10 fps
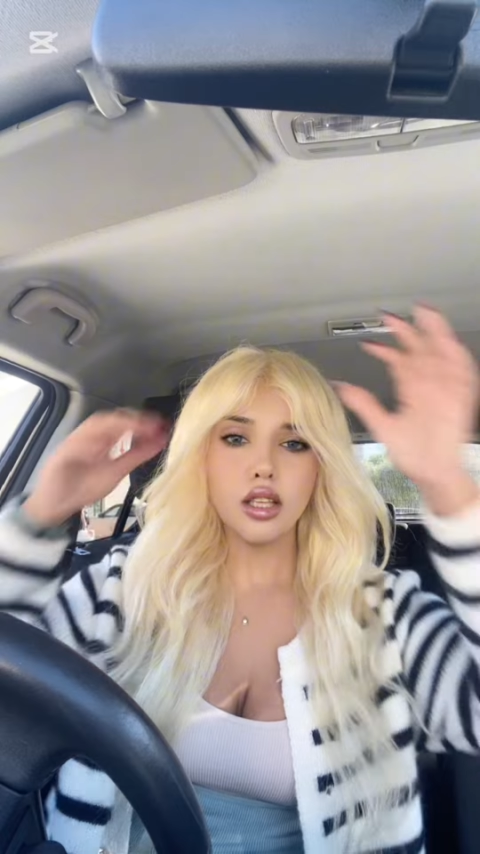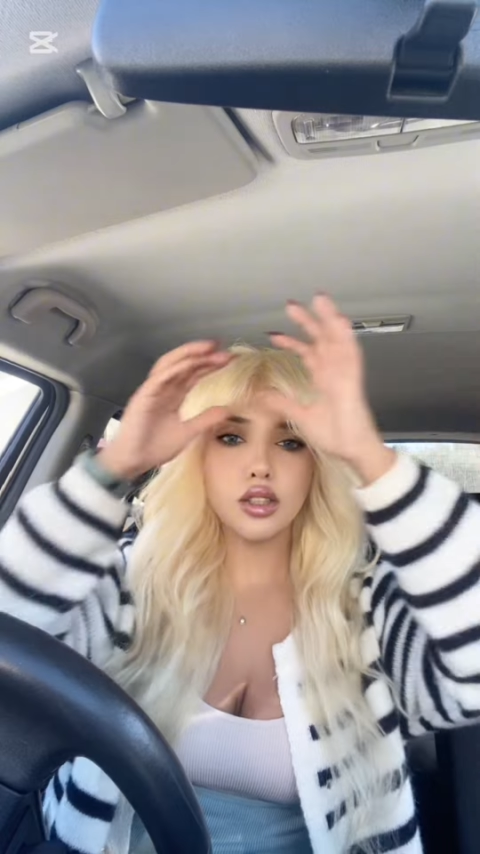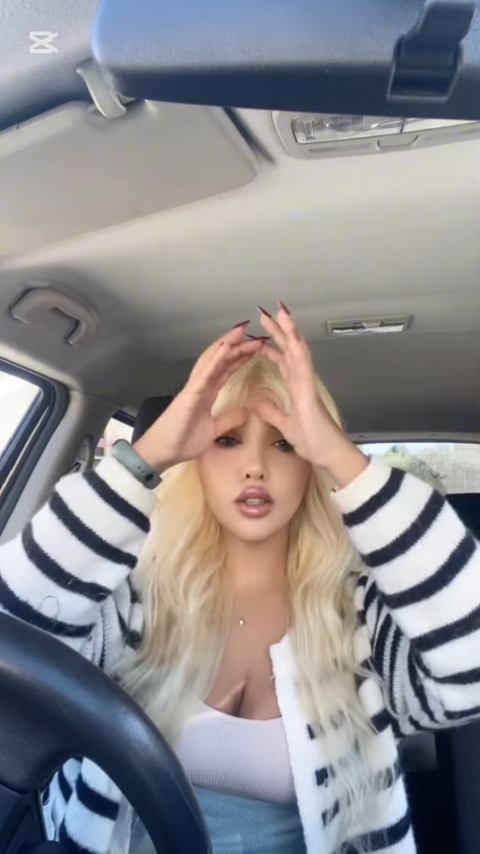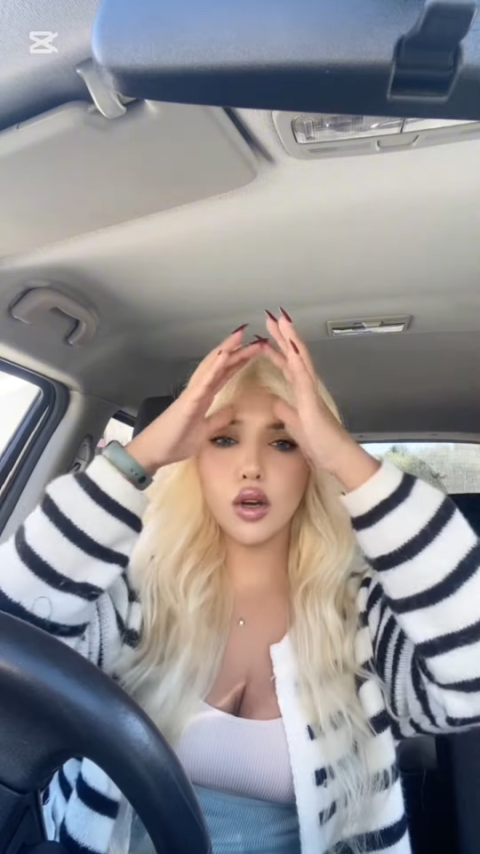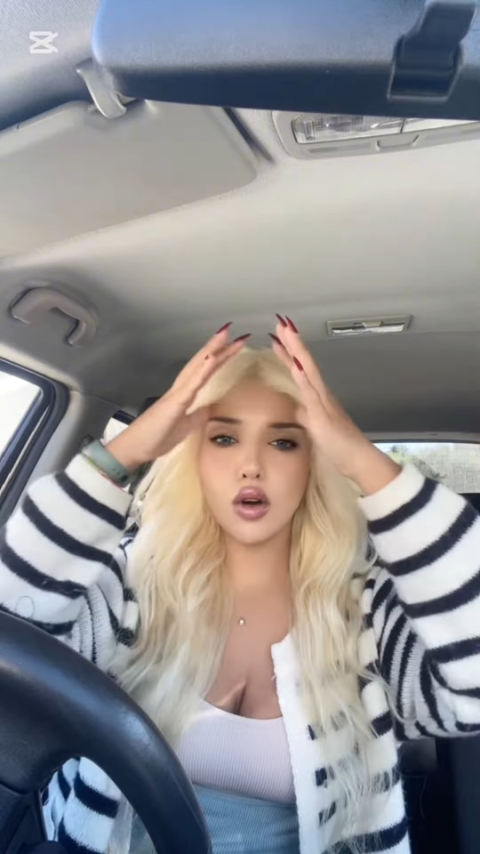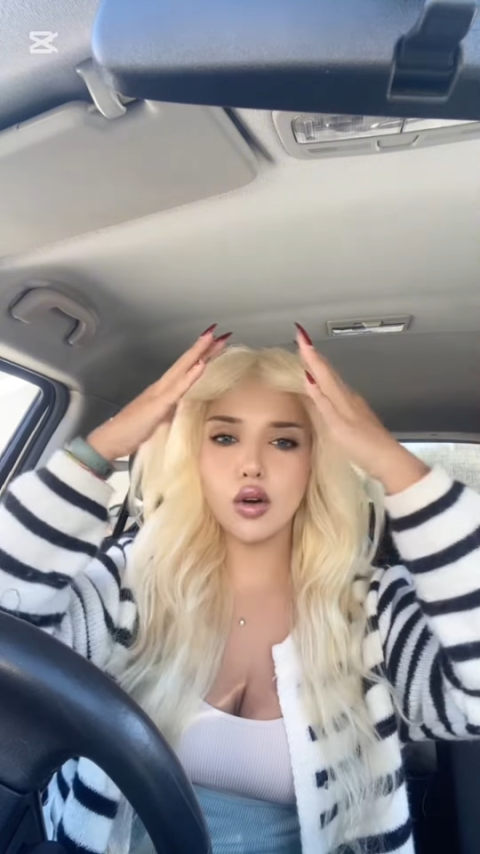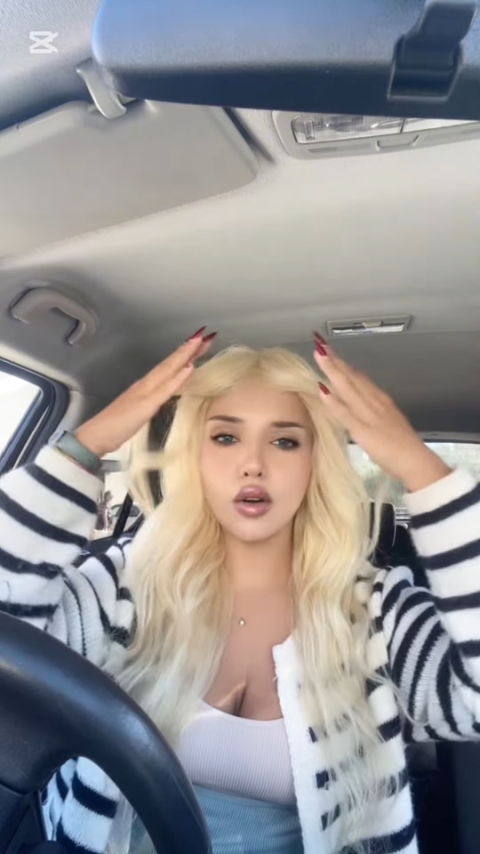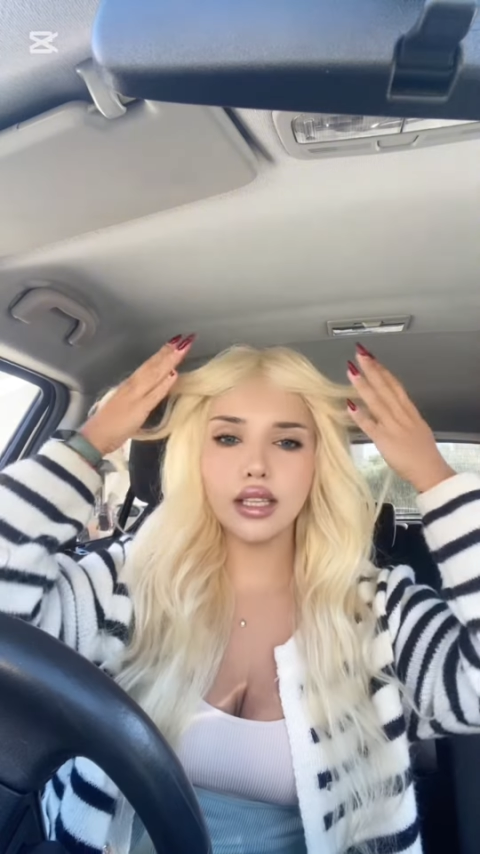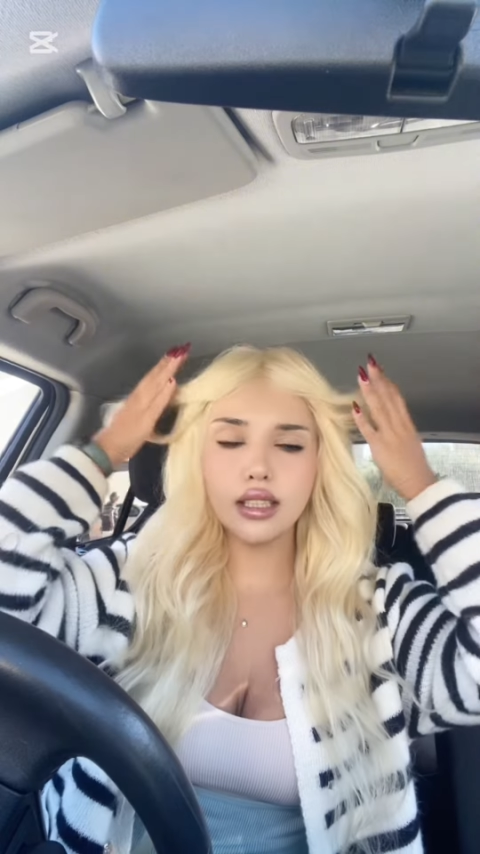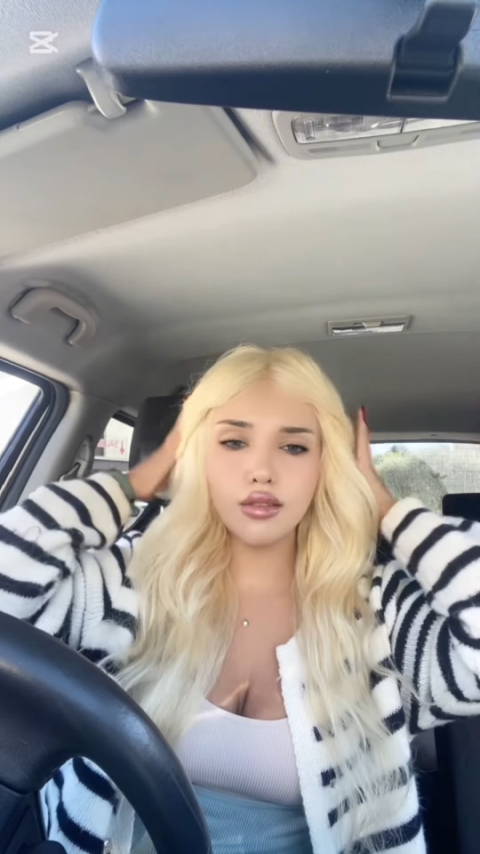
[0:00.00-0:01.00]
So
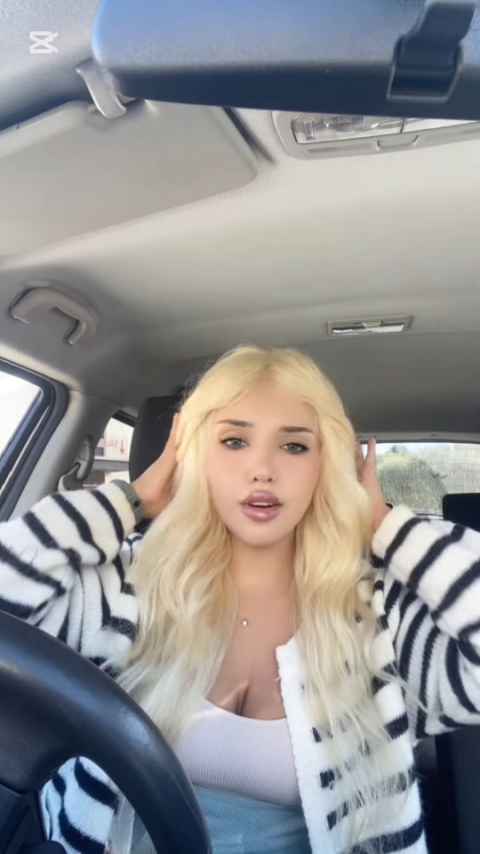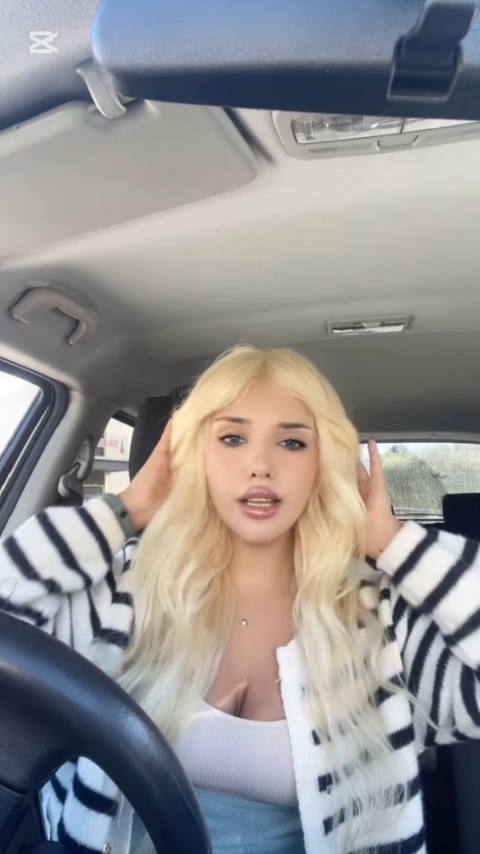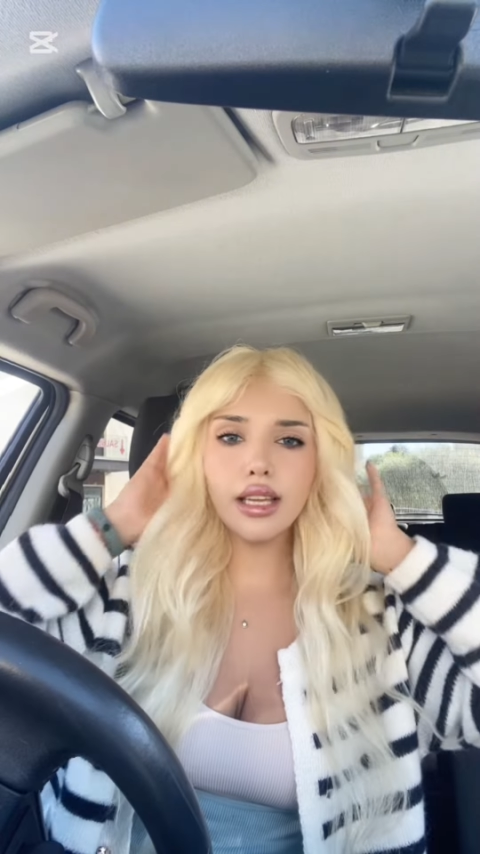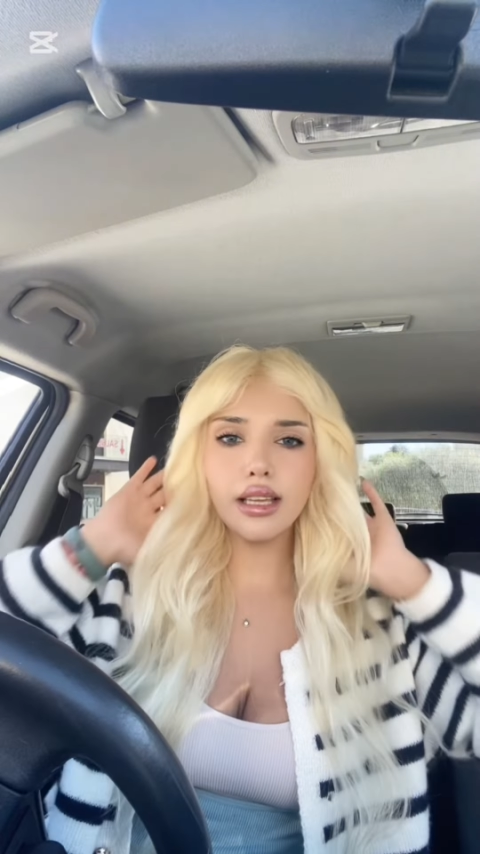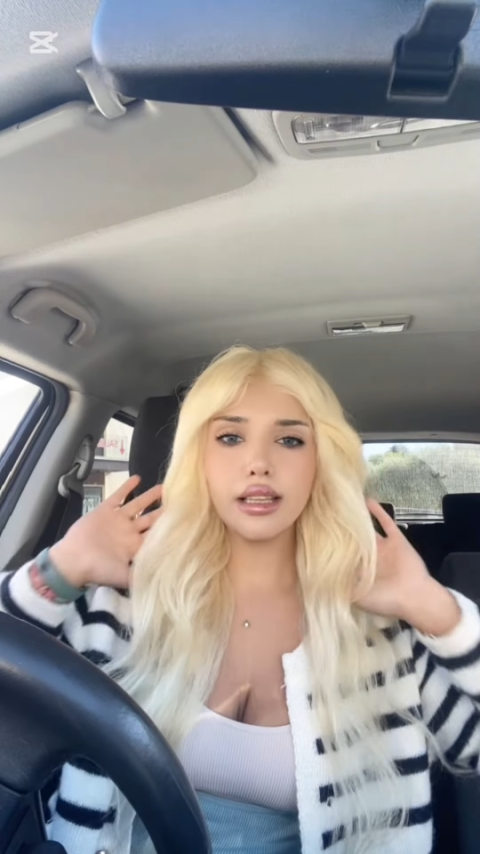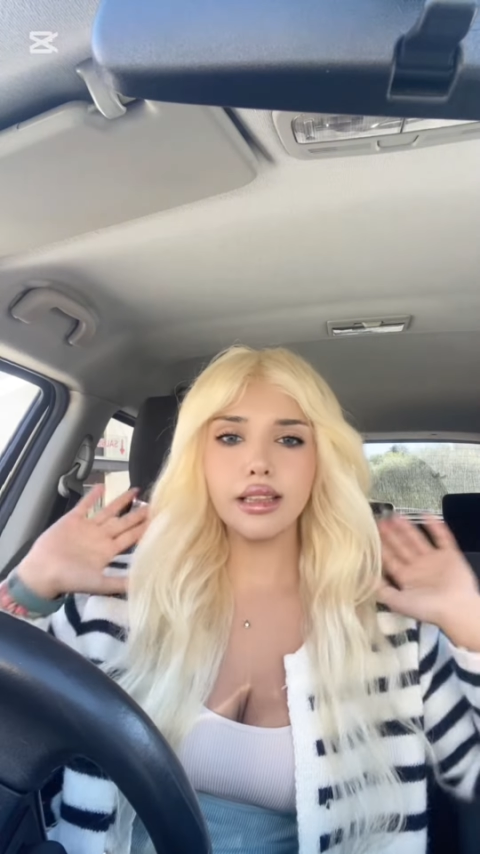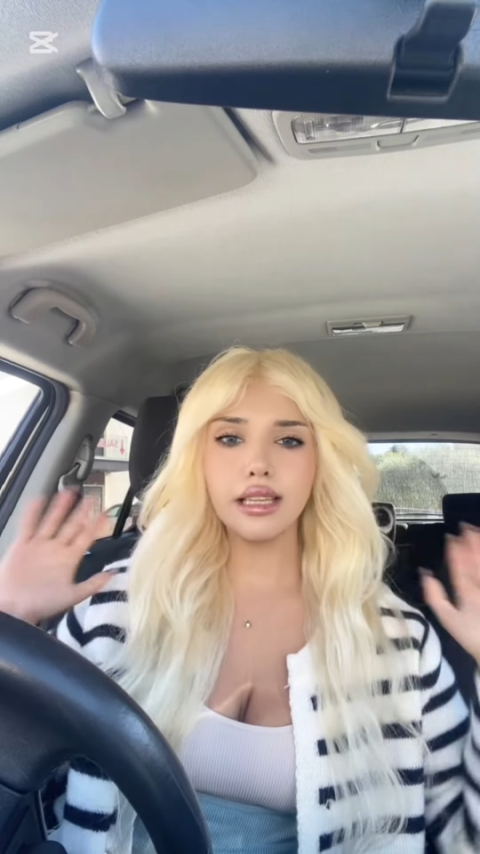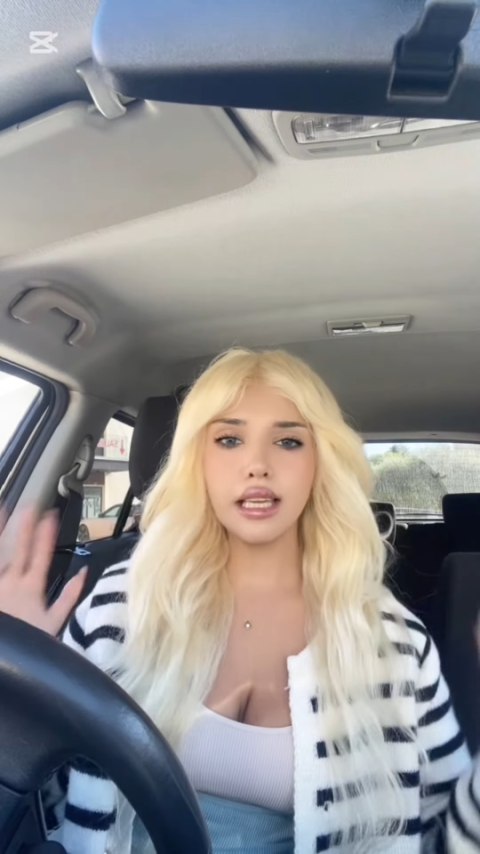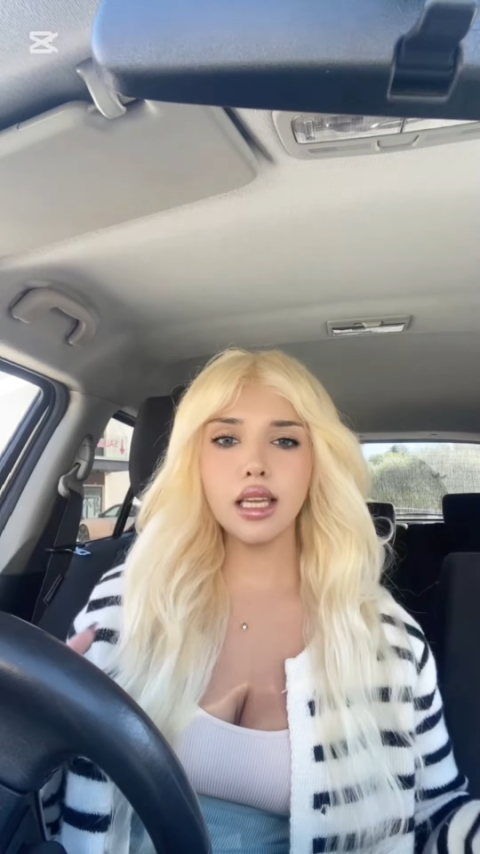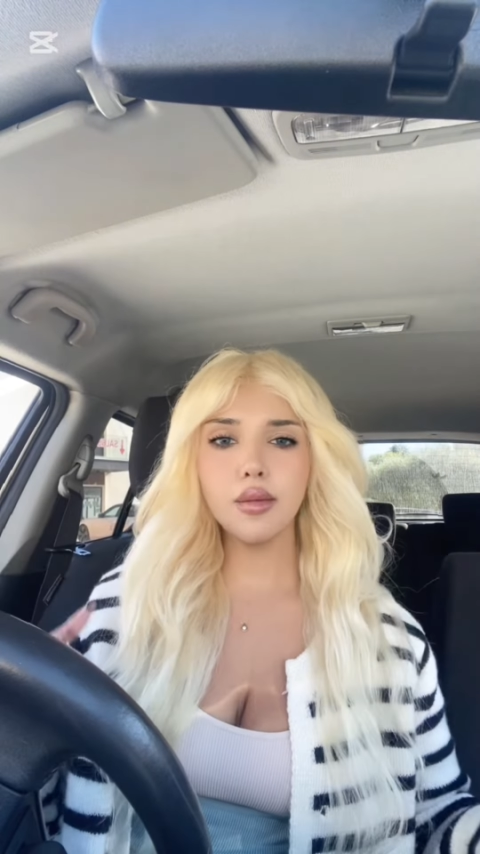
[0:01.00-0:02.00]
it's a very
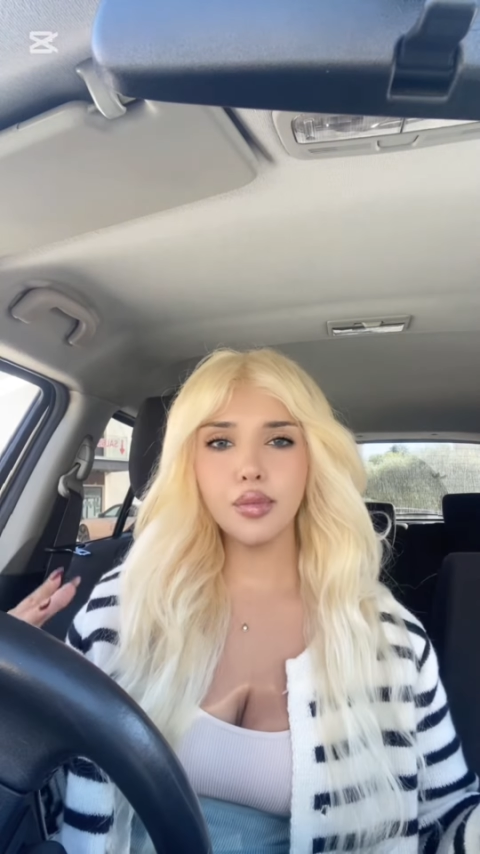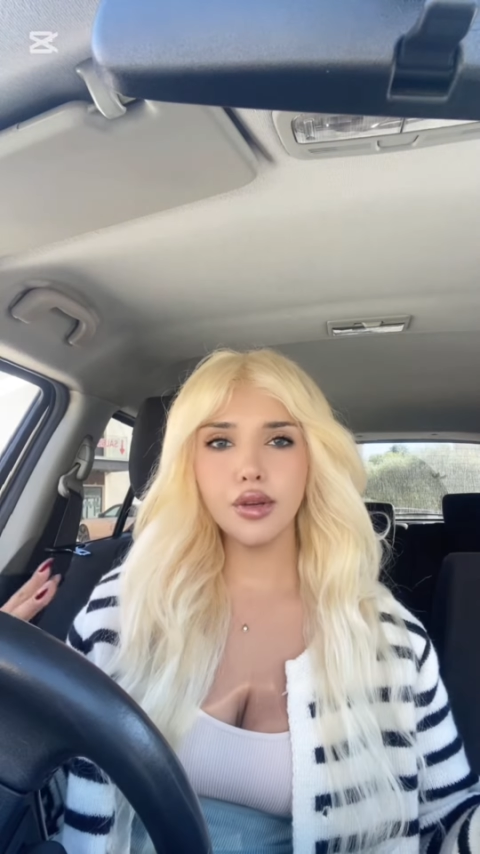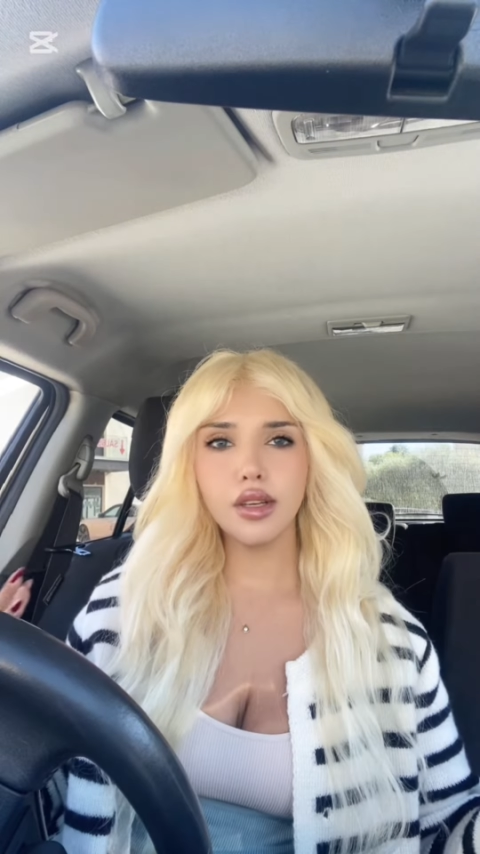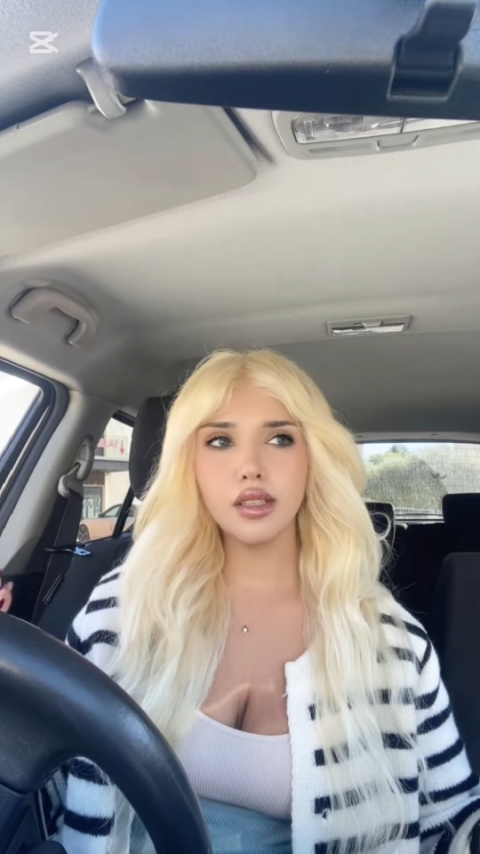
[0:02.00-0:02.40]
deep